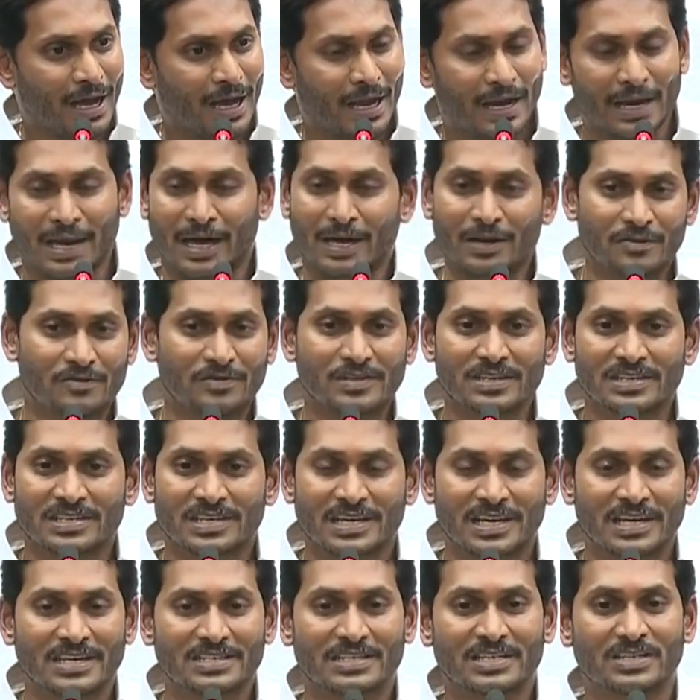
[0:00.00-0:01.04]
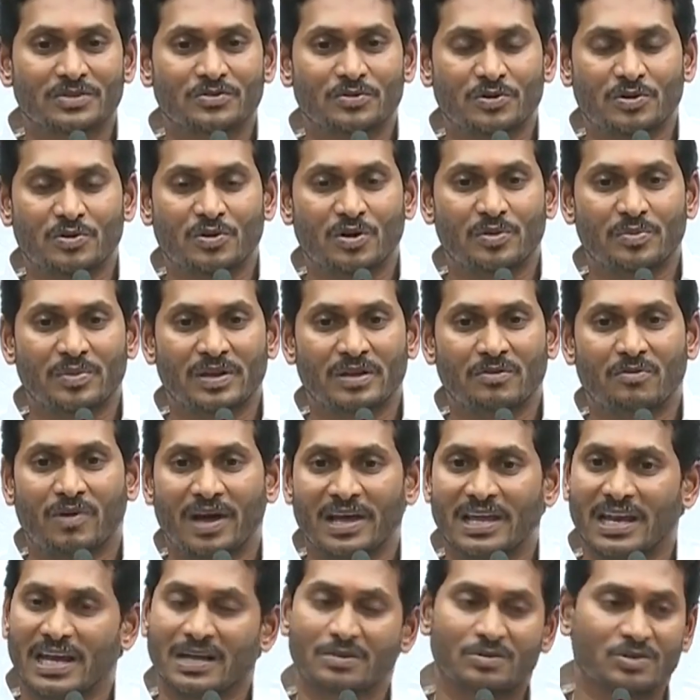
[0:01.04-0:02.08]
And none of these cases were on
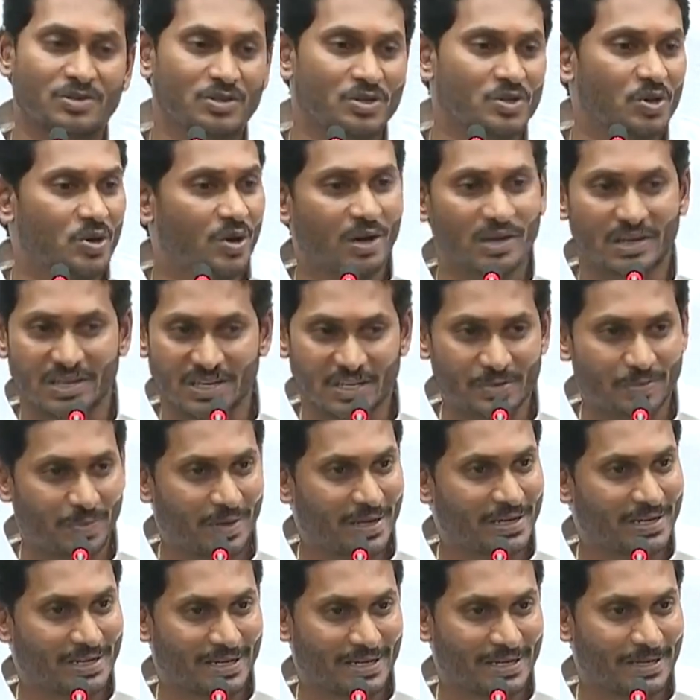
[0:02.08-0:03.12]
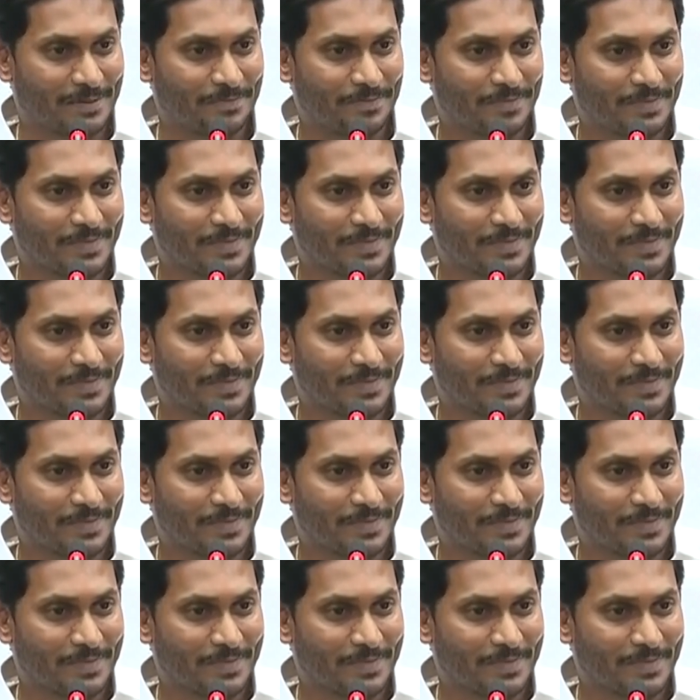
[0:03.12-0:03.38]
me while I was in Congress party.